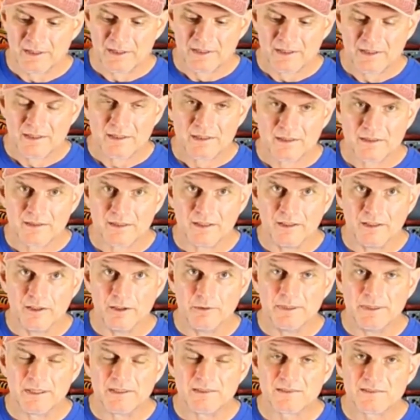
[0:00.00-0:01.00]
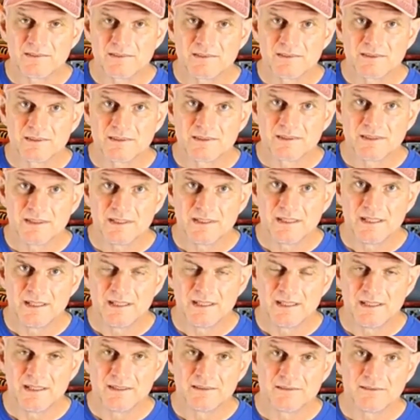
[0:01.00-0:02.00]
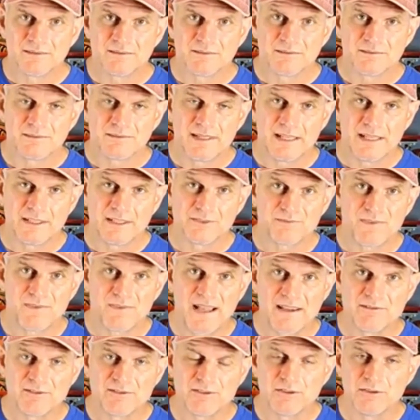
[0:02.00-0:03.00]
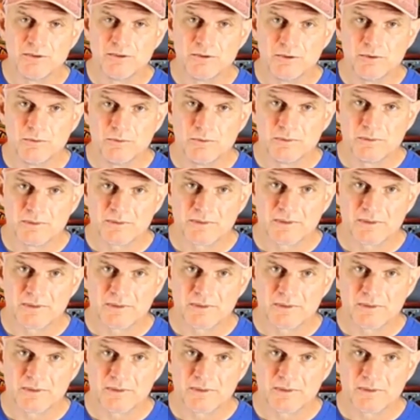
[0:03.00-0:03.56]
The Lumix S5ii